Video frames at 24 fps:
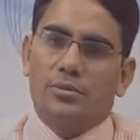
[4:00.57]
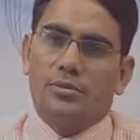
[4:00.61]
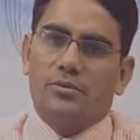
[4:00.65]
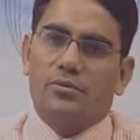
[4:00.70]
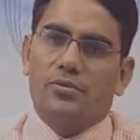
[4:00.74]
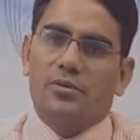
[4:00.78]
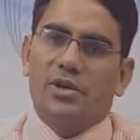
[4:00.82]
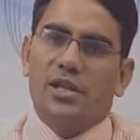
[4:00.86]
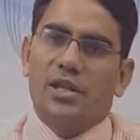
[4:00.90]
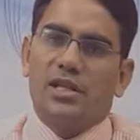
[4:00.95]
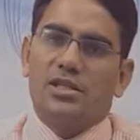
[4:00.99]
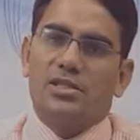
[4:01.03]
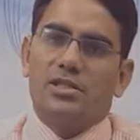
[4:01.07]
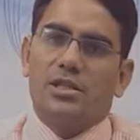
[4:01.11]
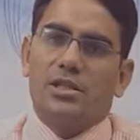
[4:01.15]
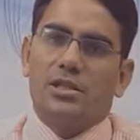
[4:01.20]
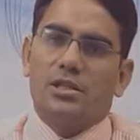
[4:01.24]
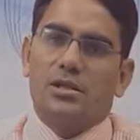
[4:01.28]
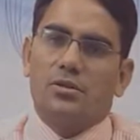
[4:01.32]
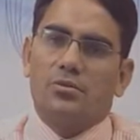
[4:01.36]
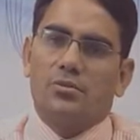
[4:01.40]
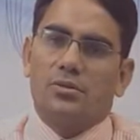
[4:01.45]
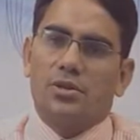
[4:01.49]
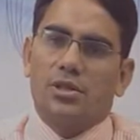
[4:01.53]
financial
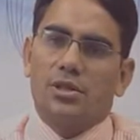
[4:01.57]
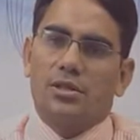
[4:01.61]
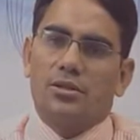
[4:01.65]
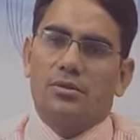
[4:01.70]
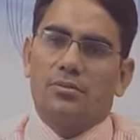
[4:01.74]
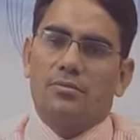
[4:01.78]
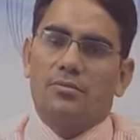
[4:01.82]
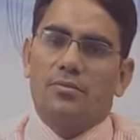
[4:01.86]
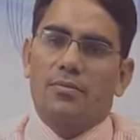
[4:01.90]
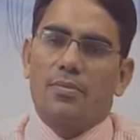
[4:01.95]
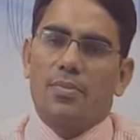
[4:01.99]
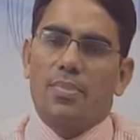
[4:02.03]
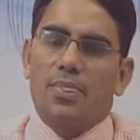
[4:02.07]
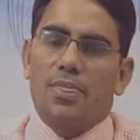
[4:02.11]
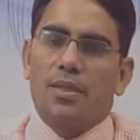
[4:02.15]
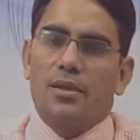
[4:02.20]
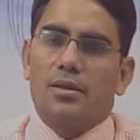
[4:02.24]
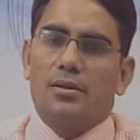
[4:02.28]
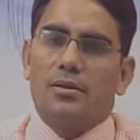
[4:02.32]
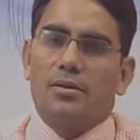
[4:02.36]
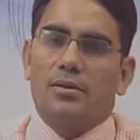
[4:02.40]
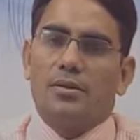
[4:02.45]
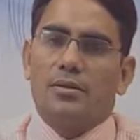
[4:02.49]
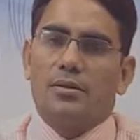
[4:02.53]
accounting.
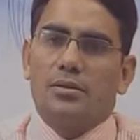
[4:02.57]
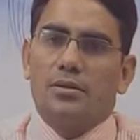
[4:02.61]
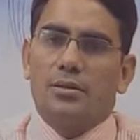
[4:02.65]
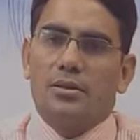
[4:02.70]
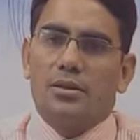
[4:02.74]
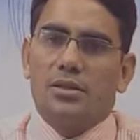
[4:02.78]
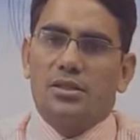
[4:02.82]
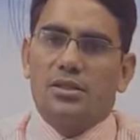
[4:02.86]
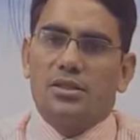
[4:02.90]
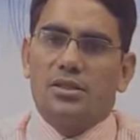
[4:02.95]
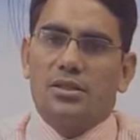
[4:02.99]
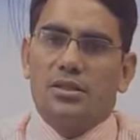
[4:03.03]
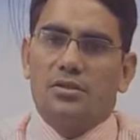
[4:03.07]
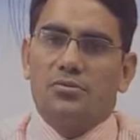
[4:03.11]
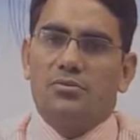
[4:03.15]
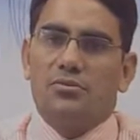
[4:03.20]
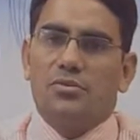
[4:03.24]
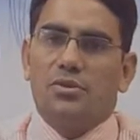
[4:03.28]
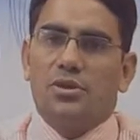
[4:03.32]
In the same